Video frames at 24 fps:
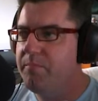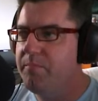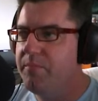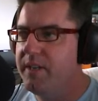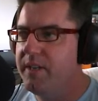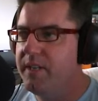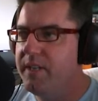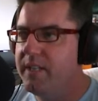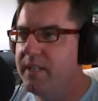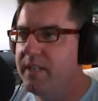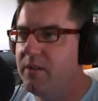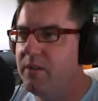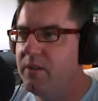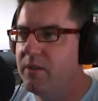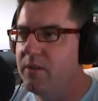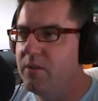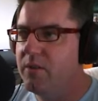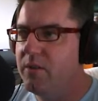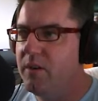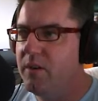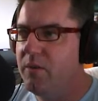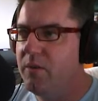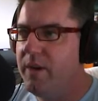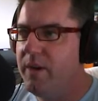But
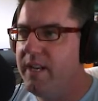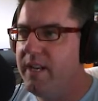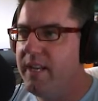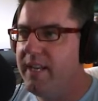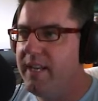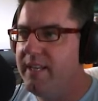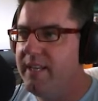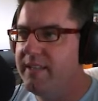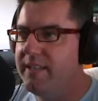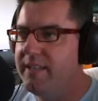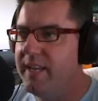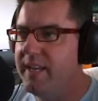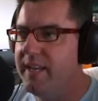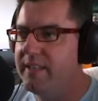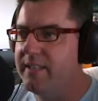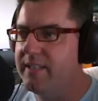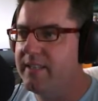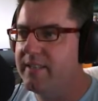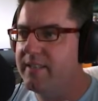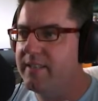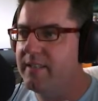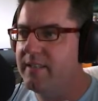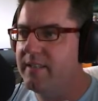look, we need to test